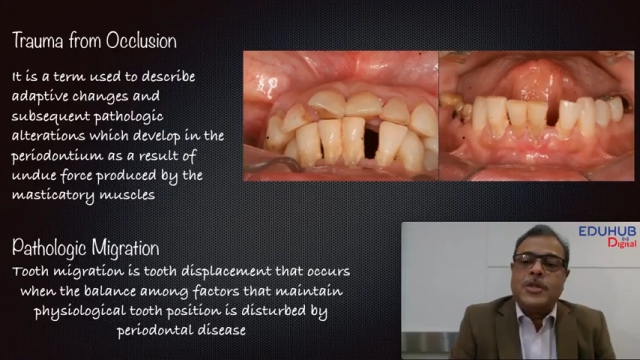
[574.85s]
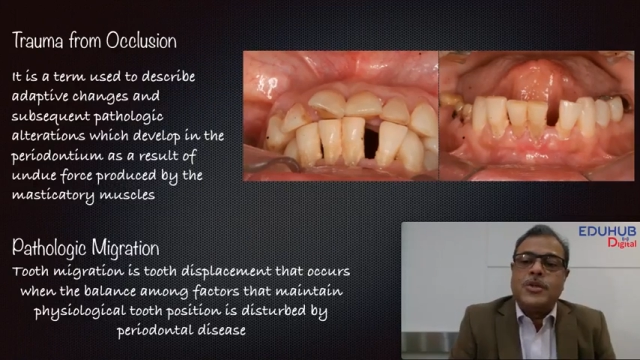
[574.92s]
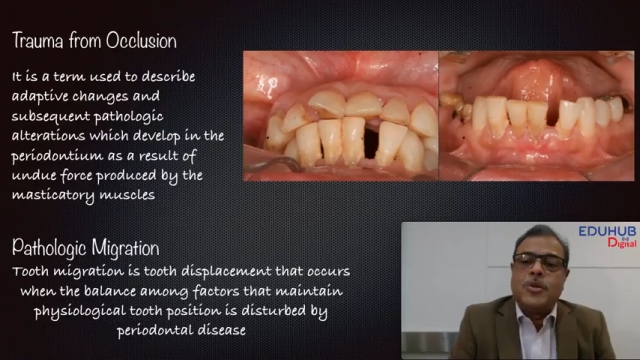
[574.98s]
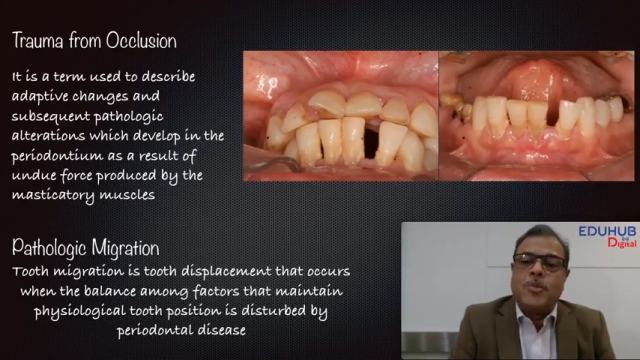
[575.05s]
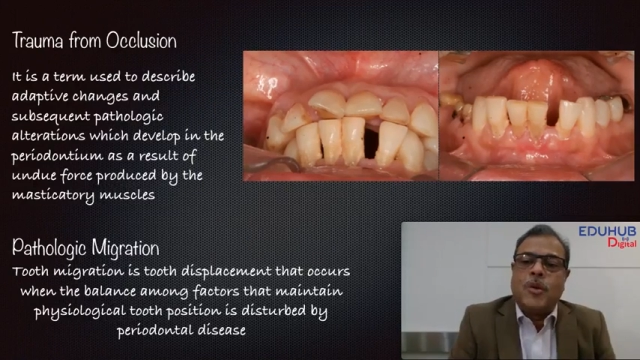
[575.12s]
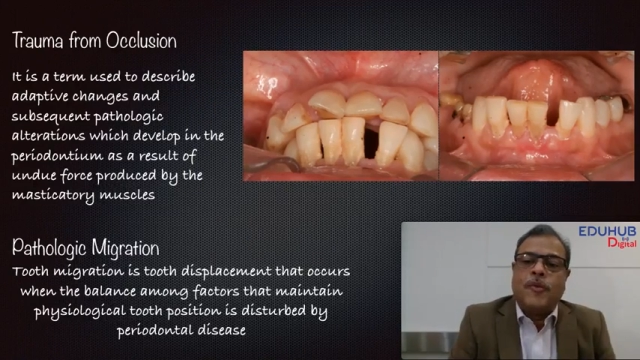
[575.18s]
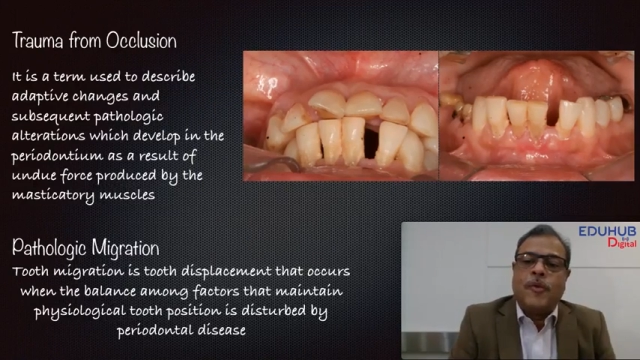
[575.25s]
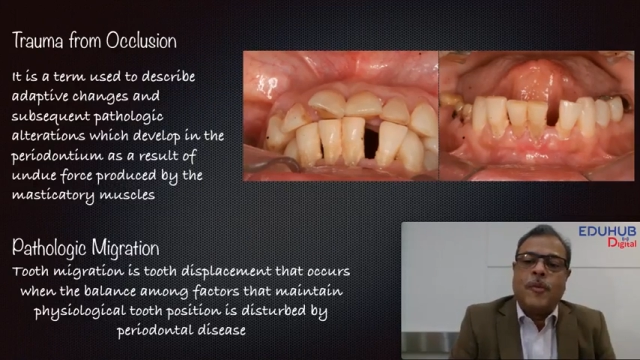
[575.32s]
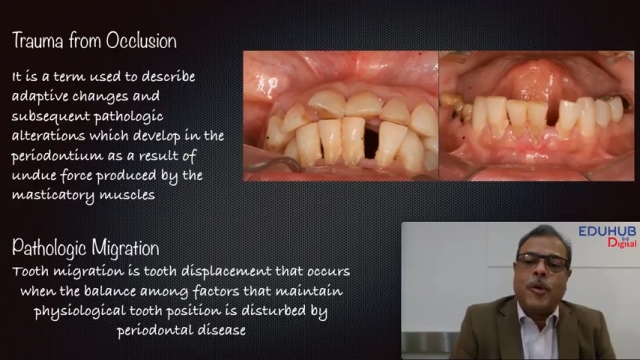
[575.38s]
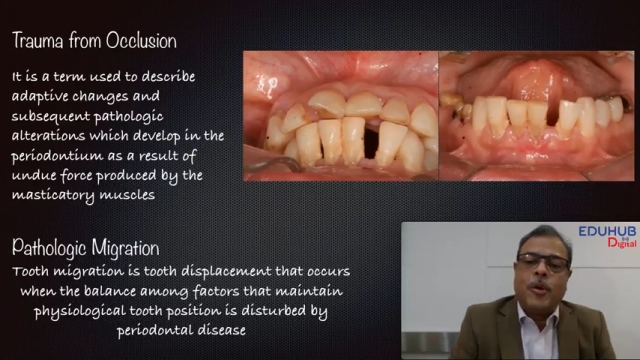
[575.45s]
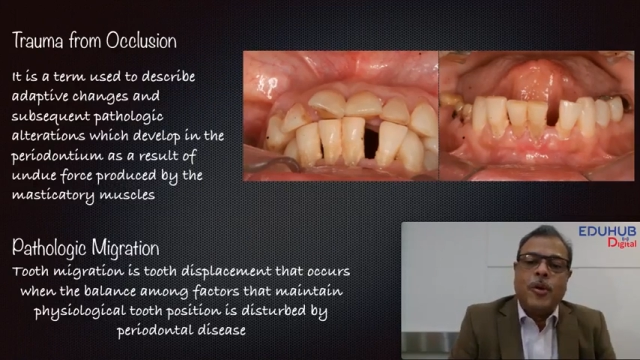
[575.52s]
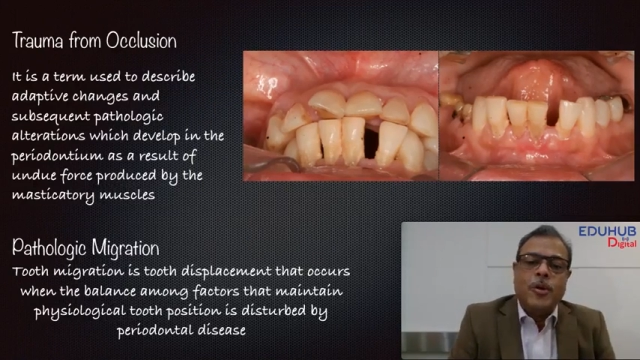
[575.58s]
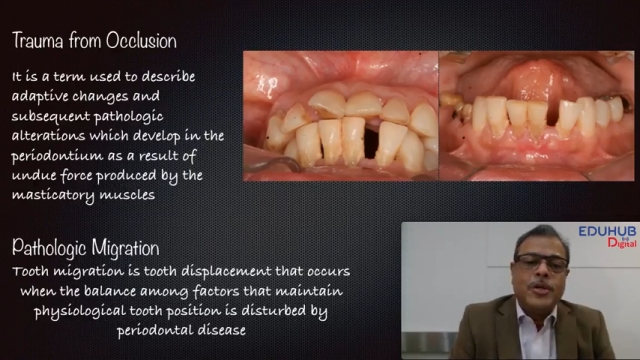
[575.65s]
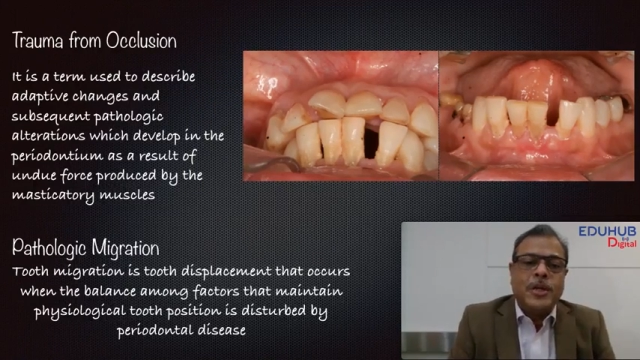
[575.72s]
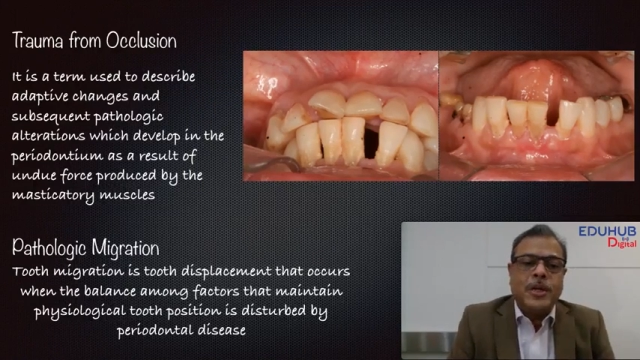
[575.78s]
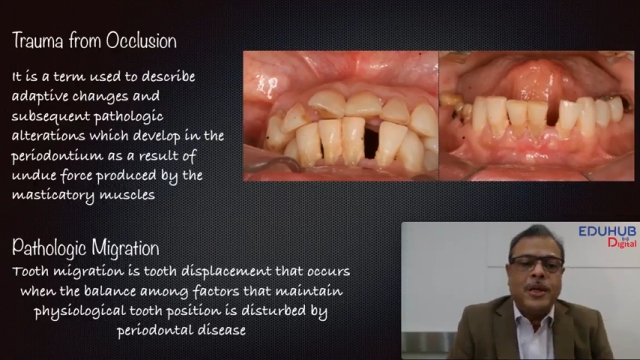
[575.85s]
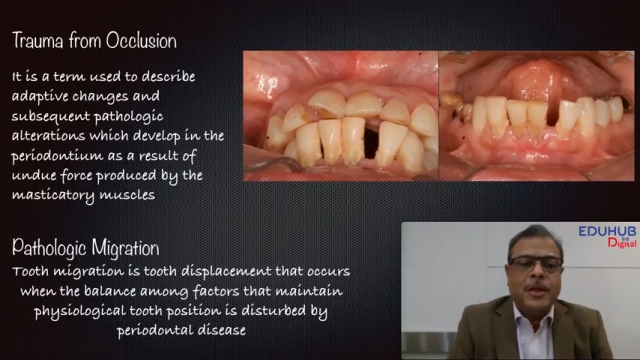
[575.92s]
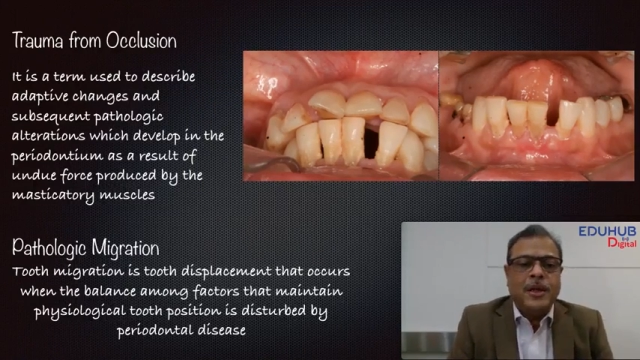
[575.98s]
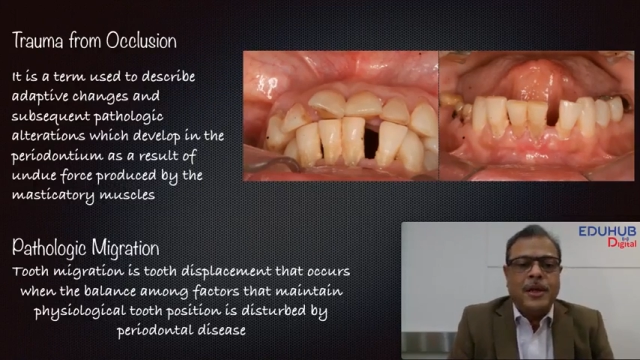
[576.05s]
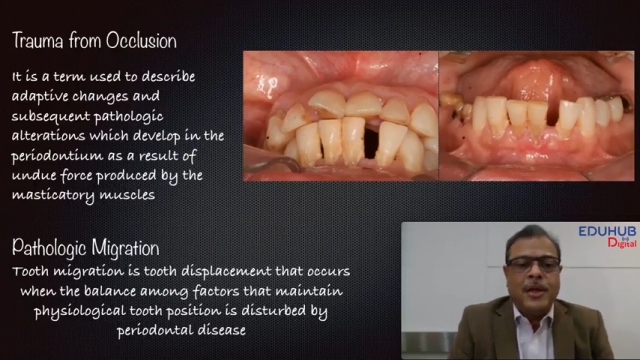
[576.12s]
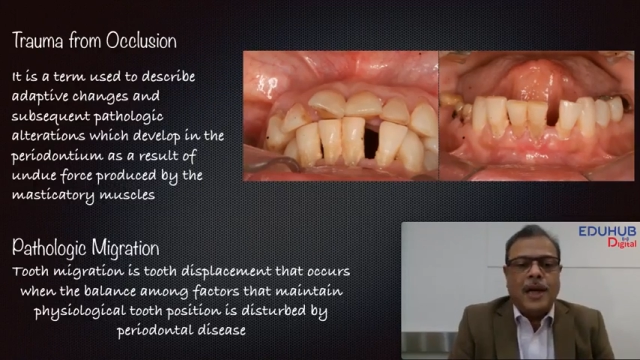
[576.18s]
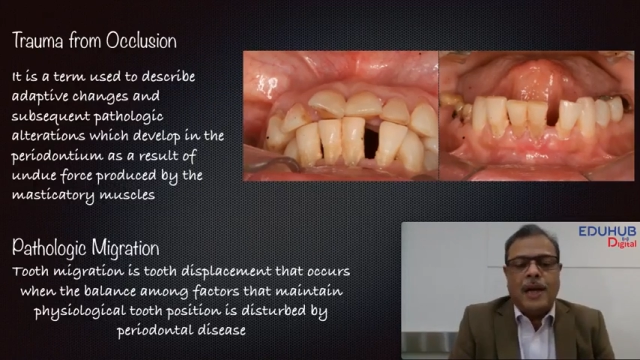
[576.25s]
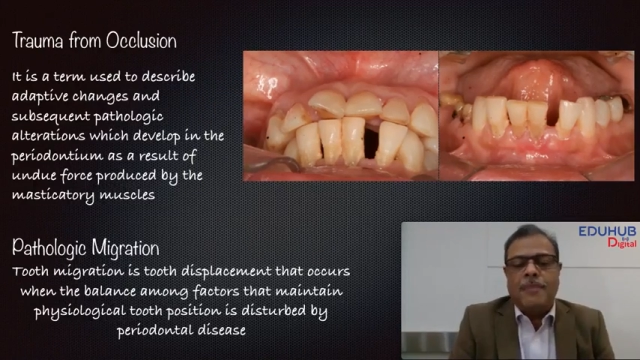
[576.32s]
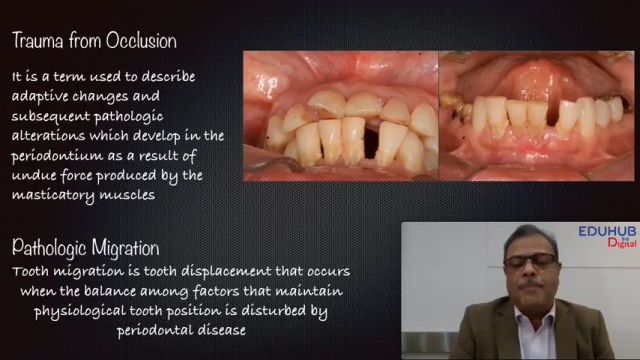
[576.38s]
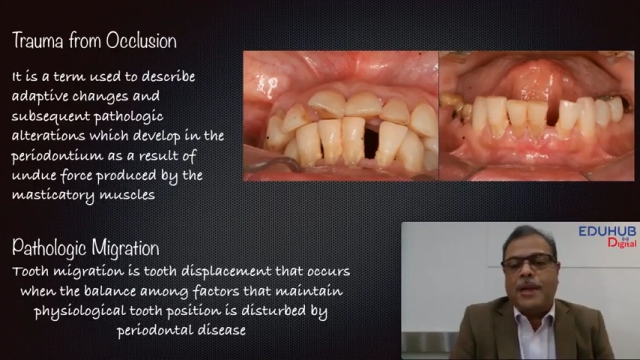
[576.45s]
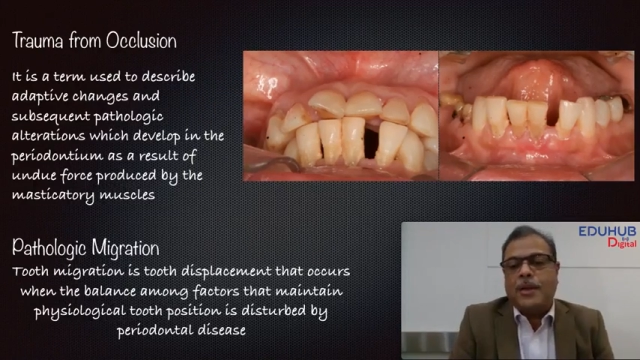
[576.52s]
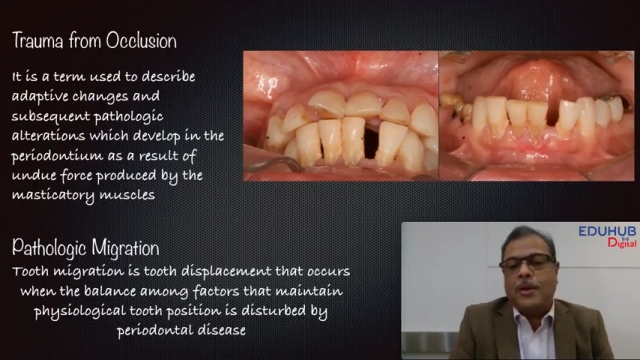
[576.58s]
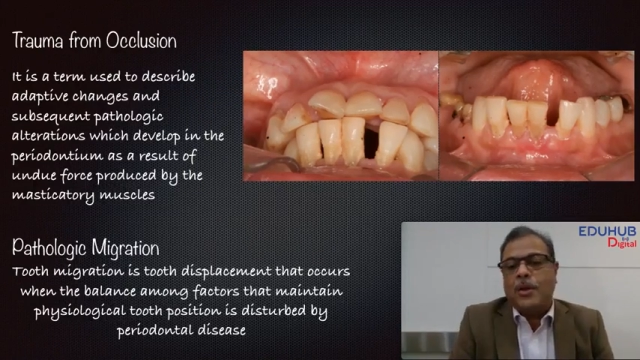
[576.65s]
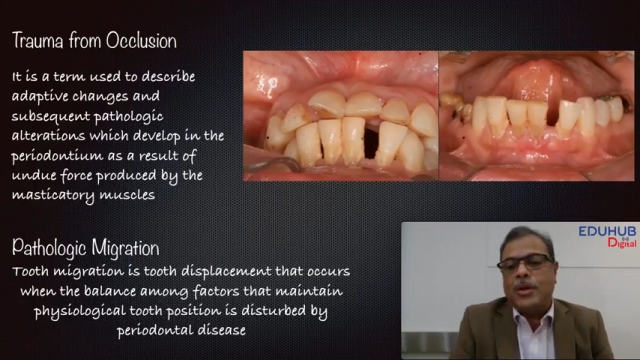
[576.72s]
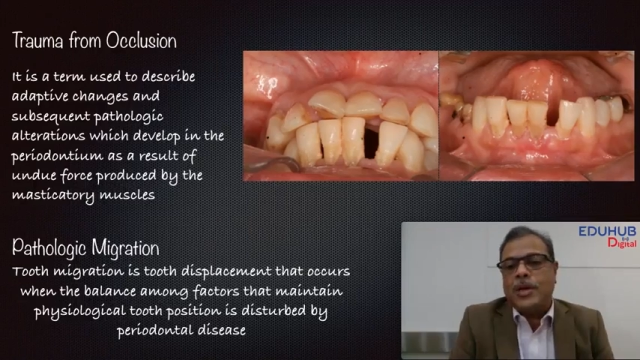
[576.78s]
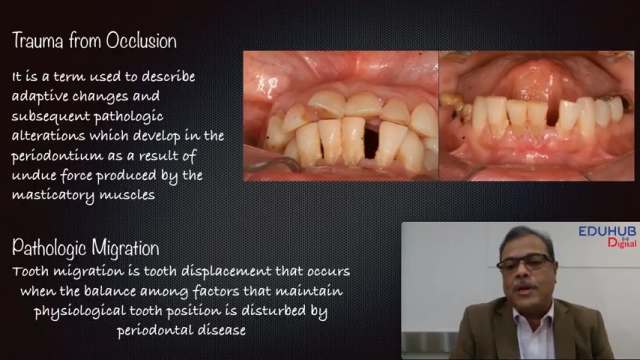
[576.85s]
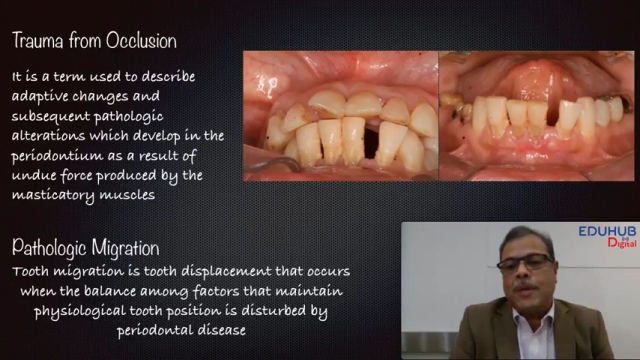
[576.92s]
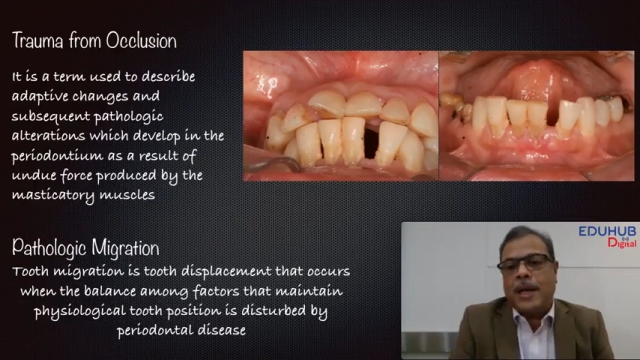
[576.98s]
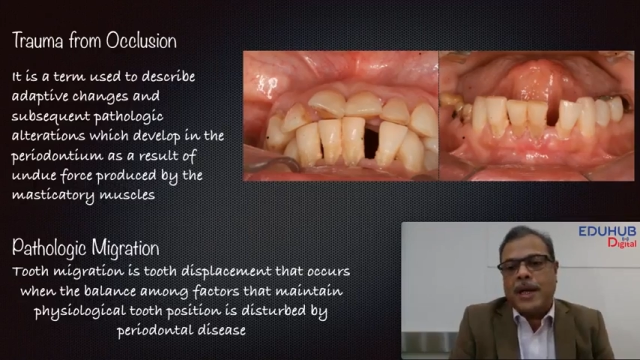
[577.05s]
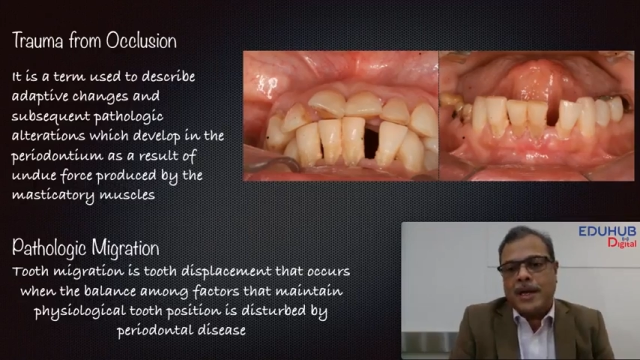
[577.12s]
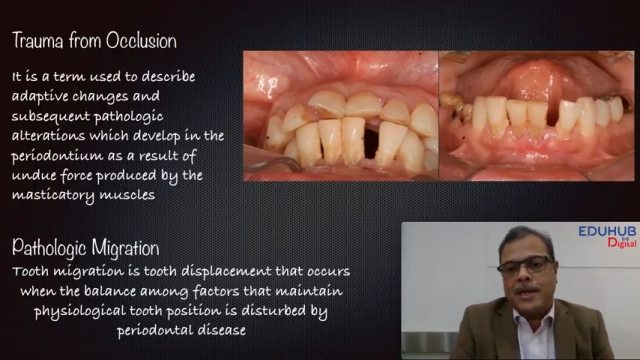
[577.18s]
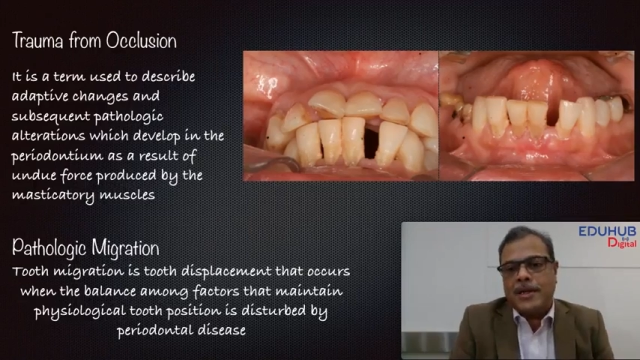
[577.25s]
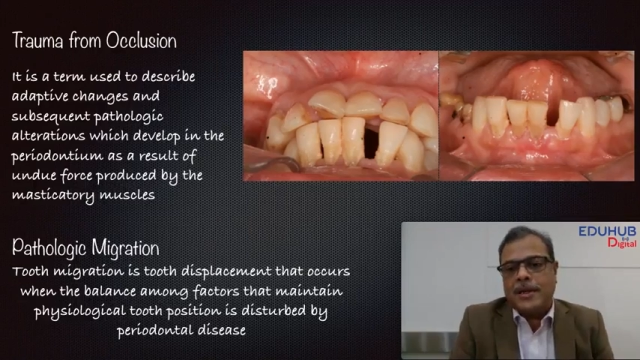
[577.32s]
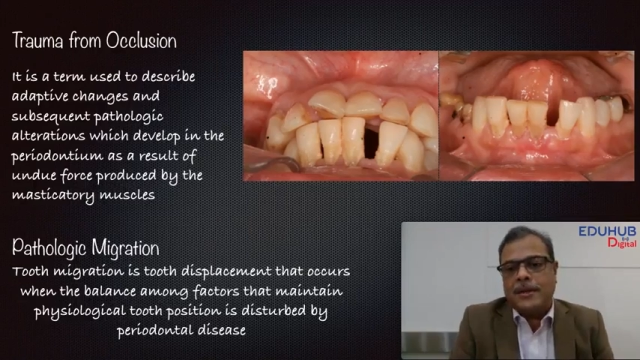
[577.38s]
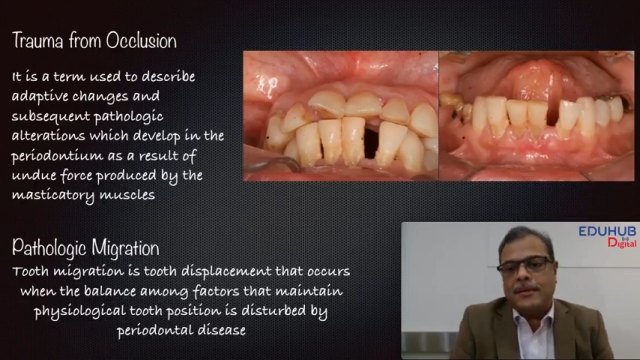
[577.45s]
trauma from occlusion and pathologic migration.